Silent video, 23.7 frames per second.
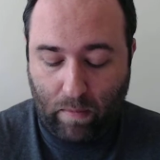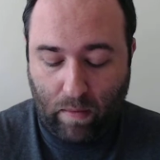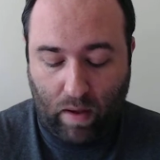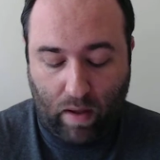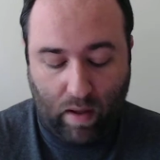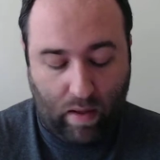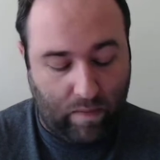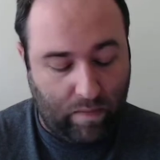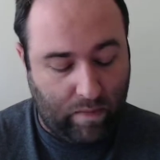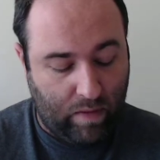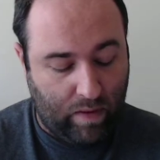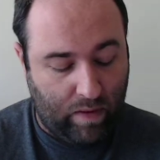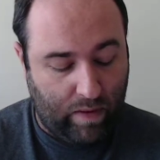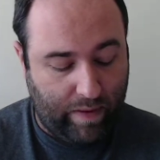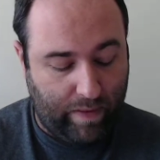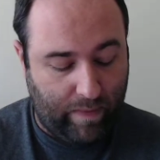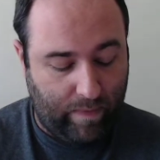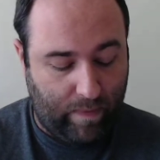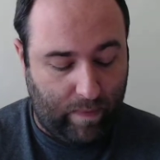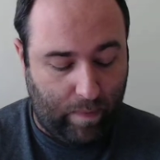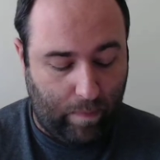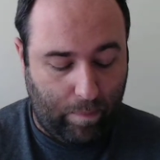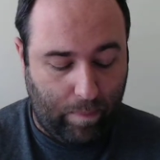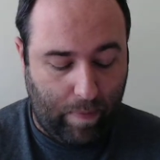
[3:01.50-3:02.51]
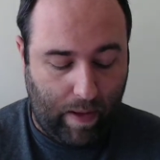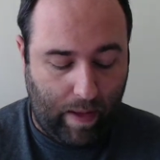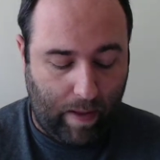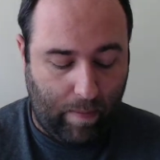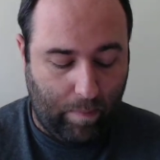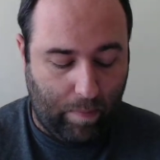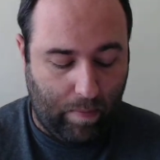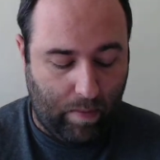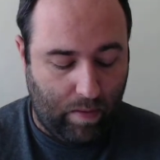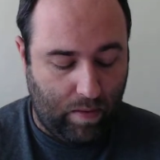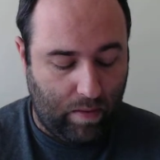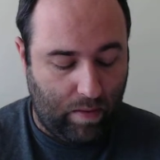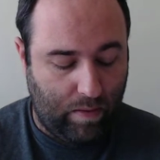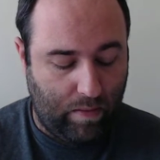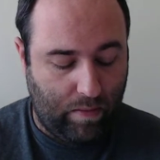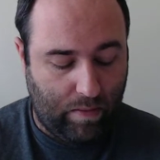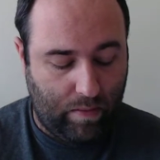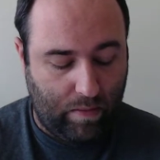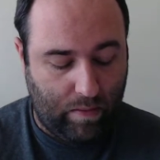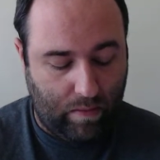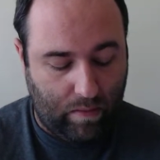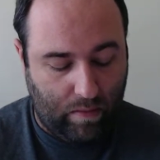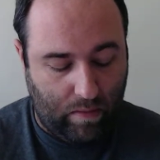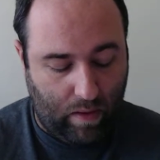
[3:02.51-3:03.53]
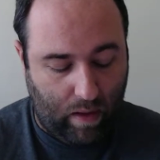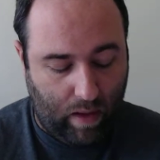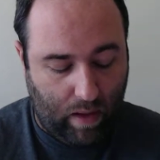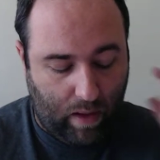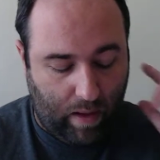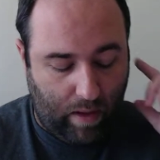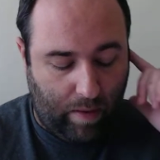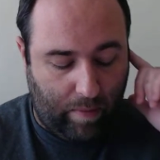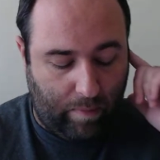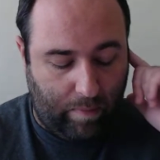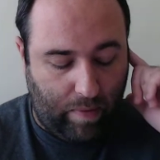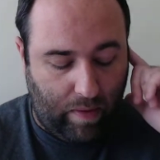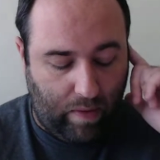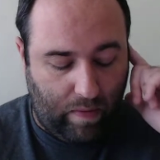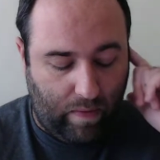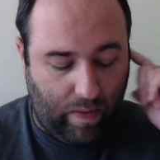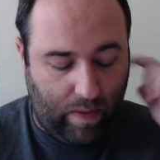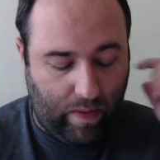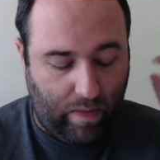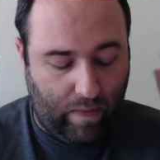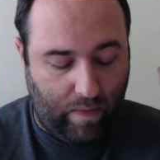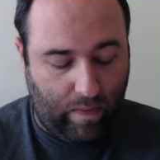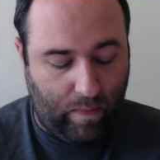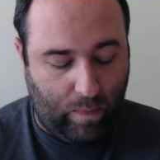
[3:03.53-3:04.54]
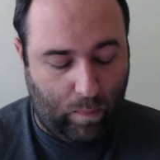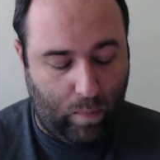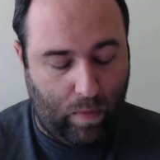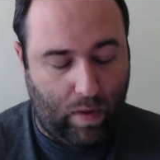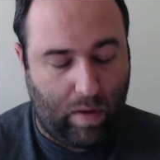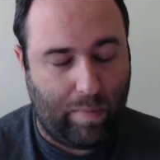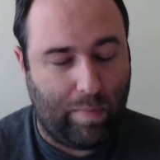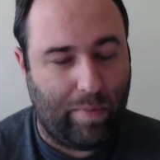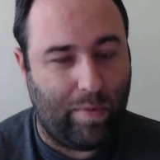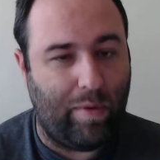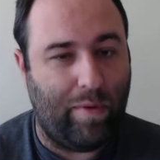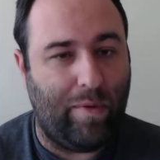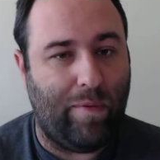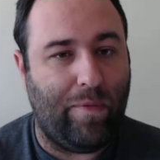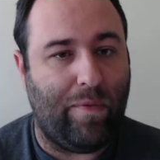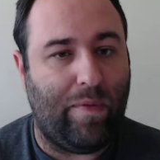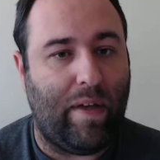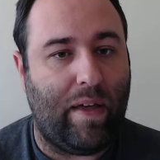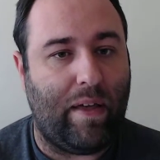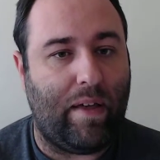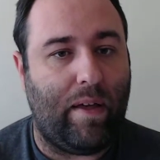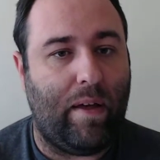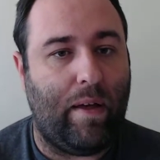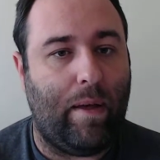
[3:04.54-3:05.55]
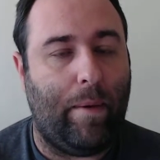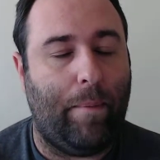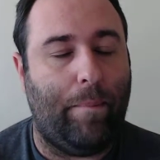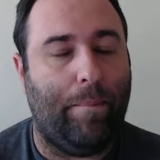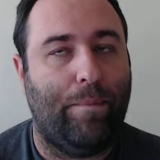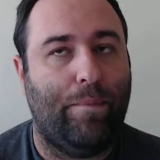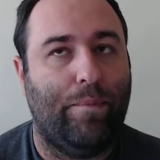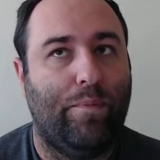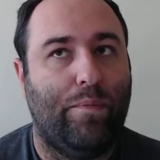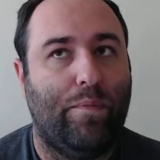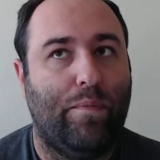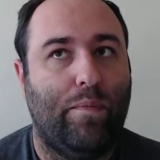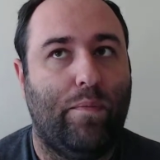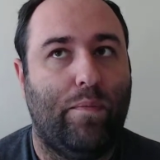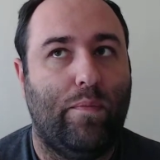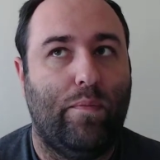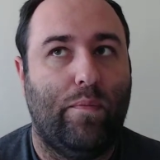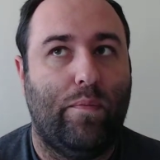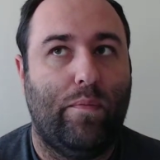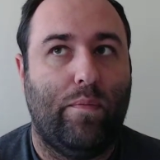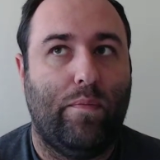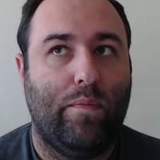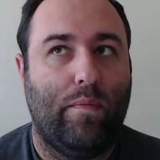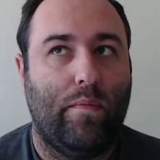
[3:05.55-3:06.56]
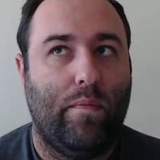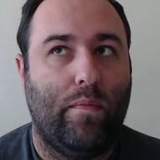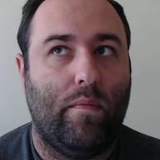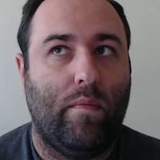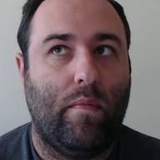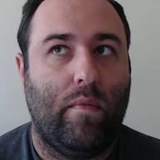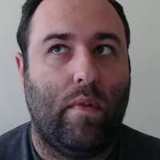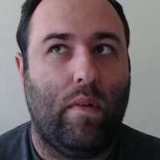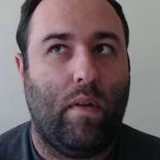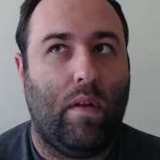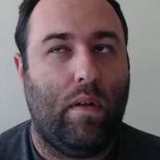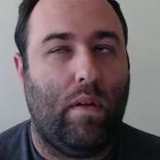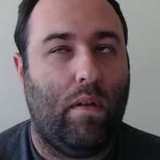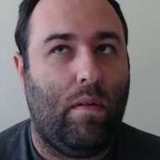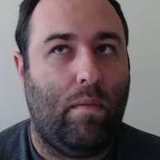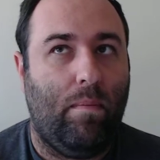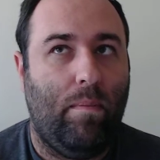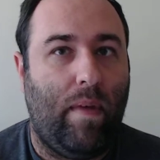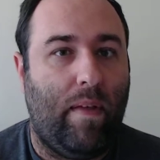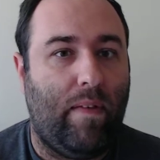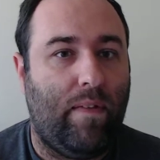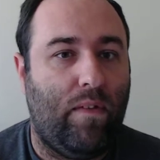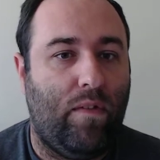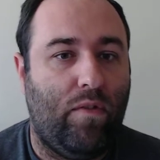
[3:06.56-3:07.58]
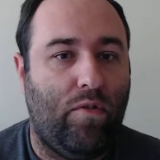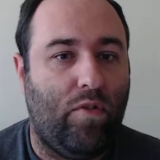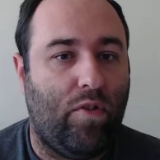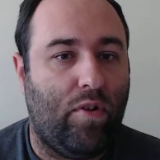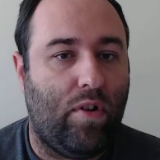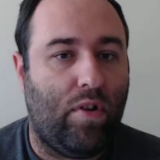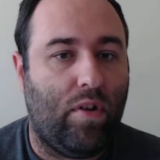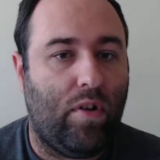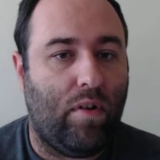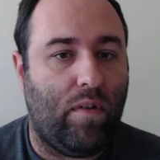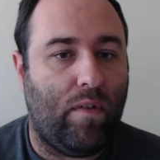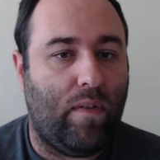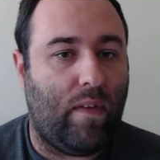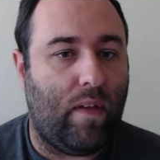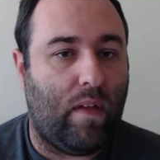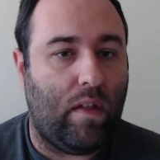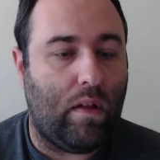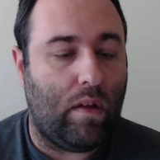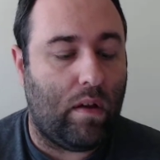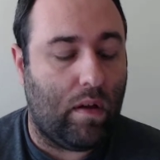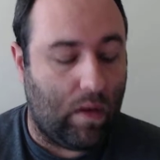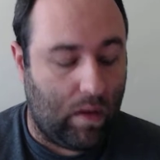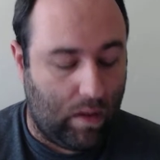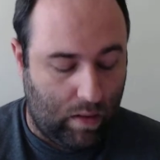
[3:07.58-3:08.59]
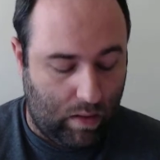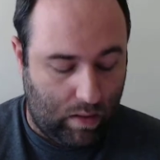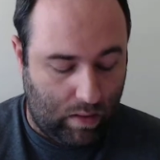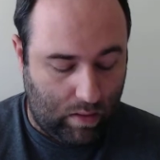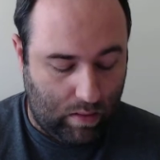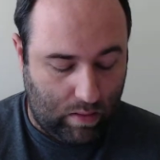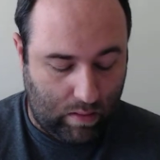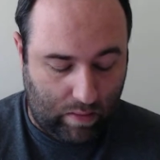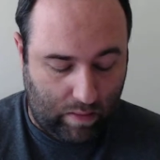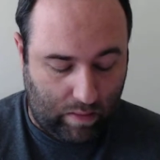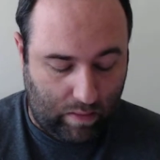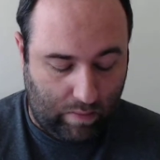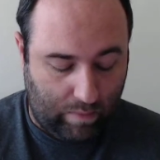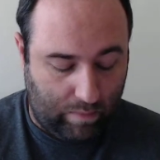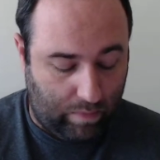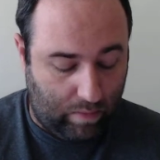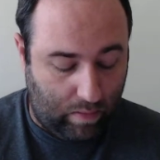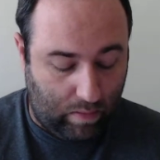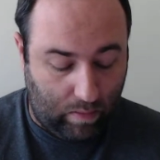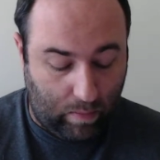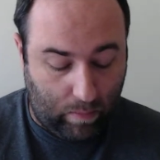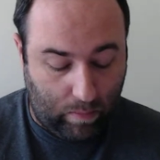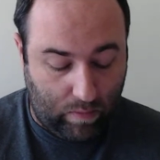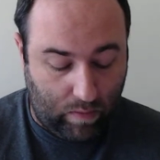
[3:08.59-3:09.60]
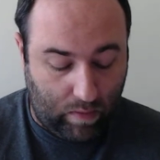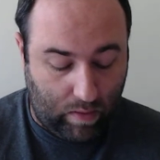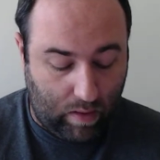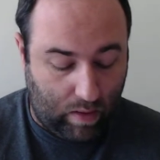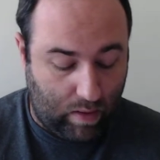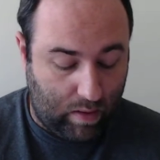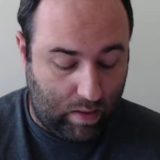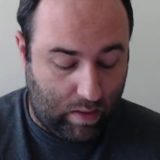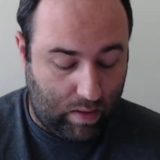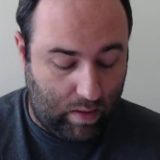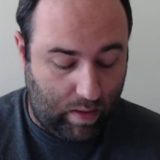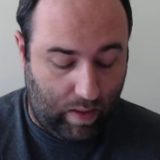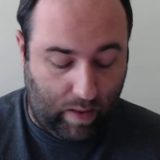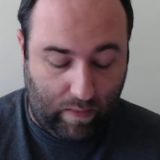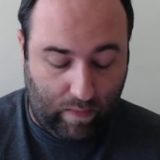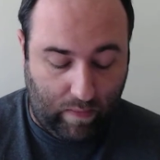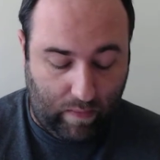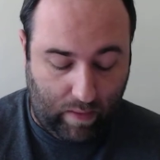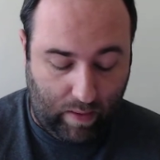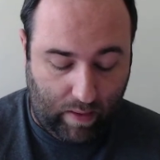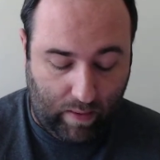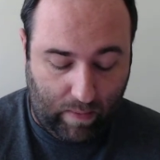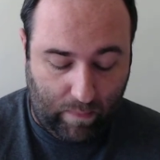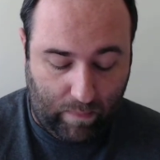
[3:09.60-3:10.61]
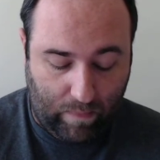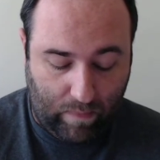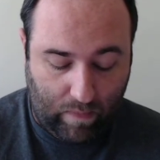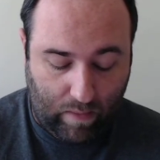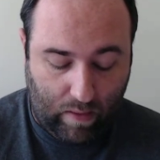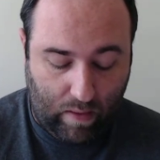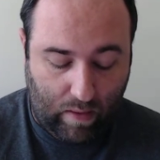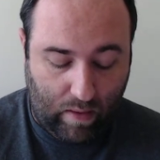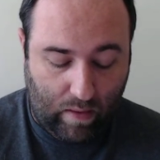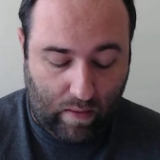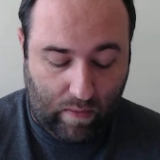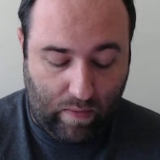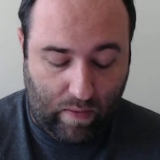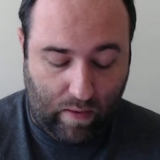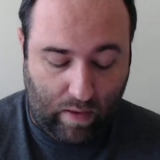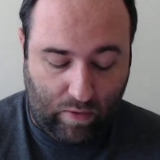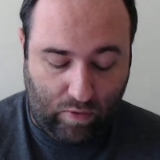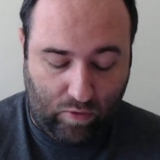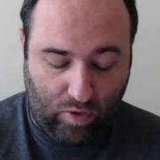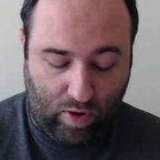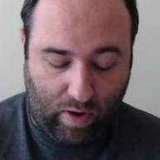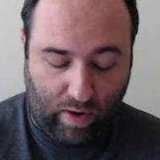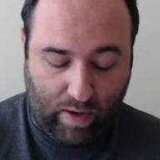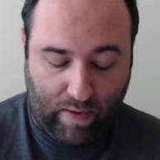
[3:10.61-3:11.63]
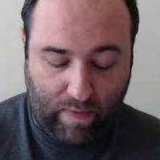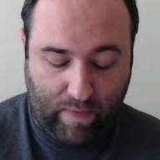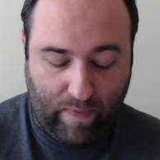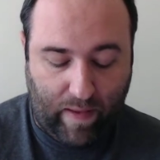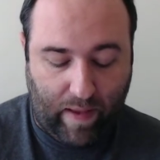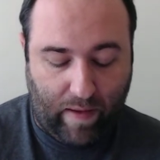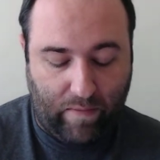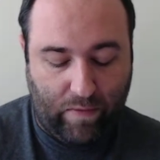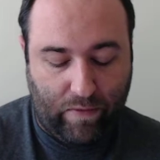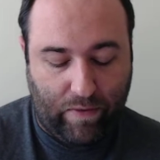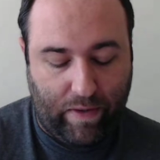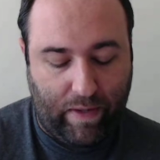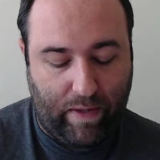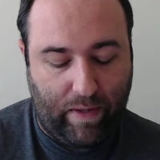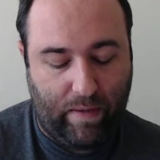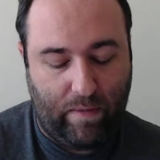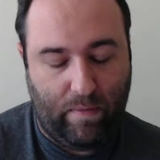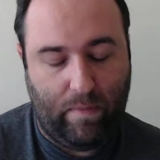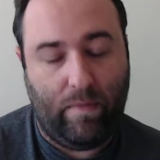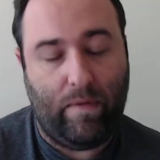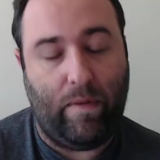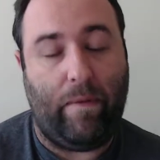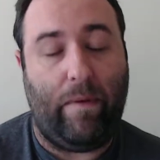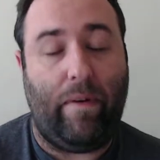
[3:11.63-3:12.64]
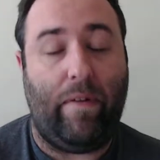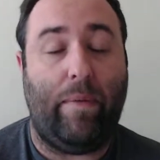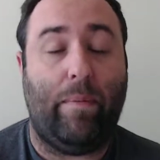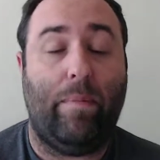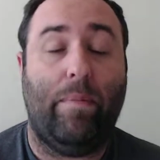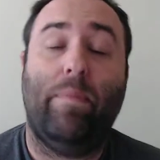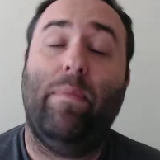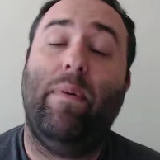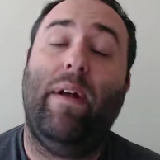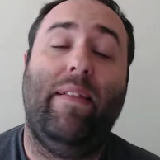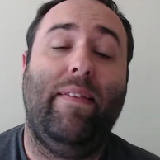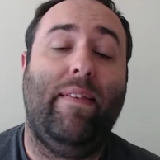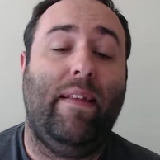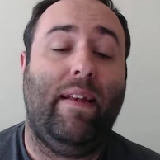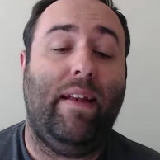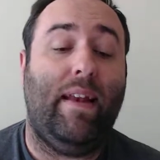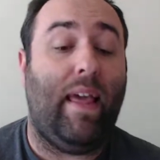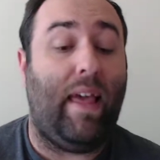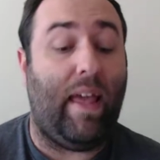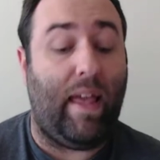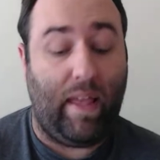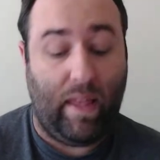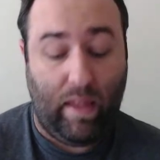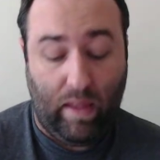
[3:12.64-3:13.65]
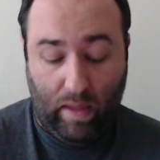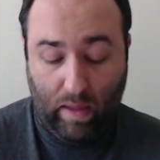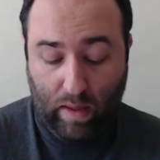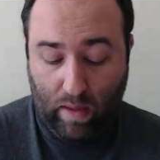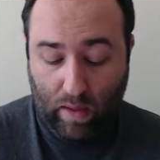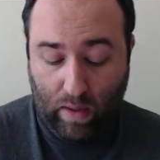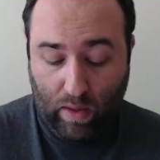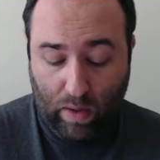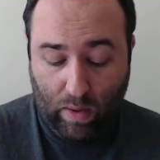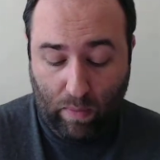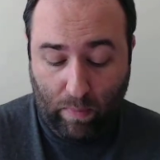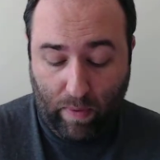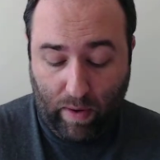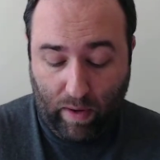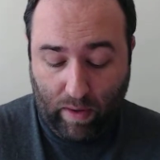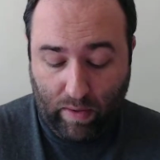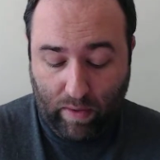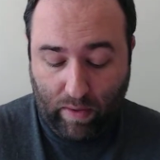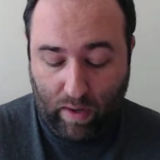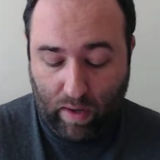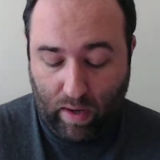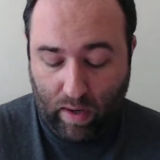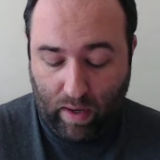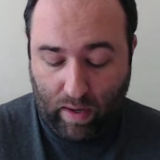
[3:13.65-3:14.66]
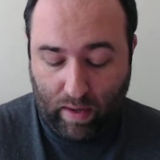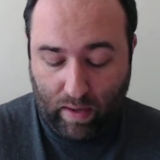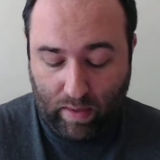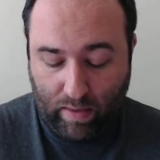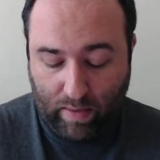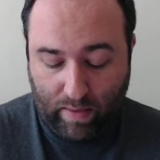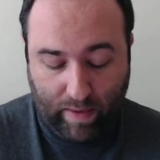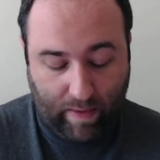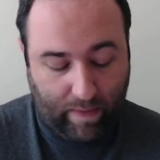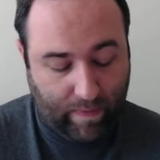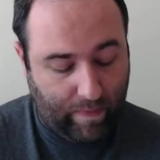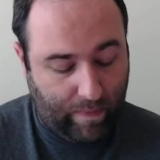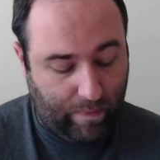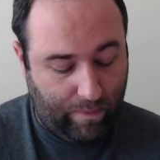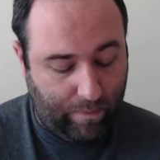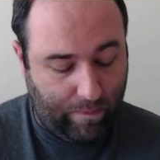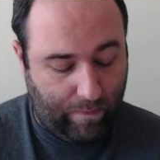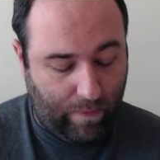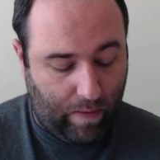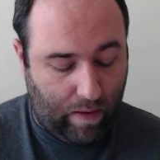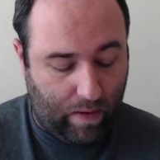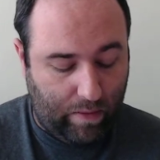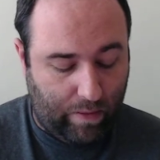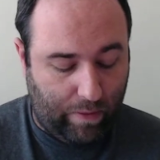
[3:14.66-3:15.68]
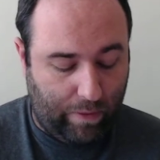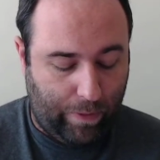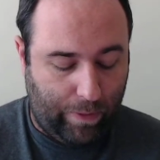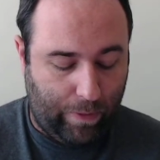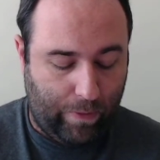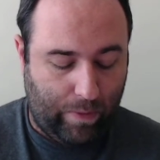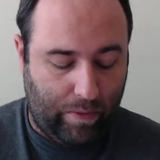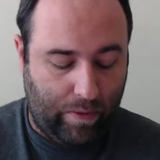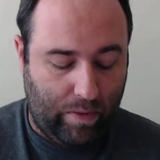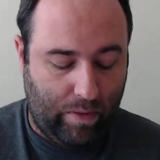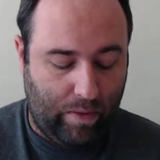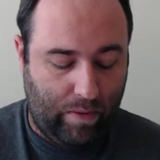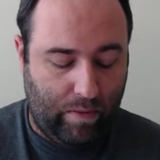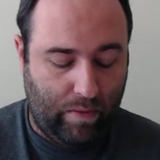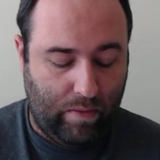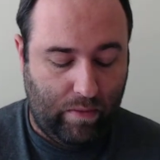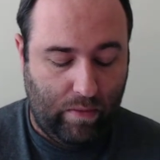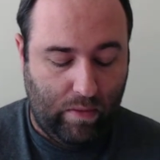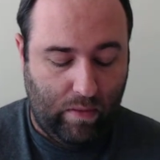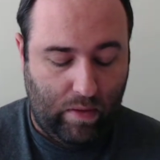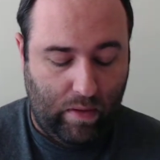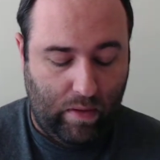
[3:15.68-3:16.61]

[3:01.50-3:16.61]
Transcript: where Oliver gets some paper um, and in this waterproof like um, messenger cylinder, I don't know what you call it, and leaves. Then a shark is after him. Then at the present day, where Darhk doesn't follow through,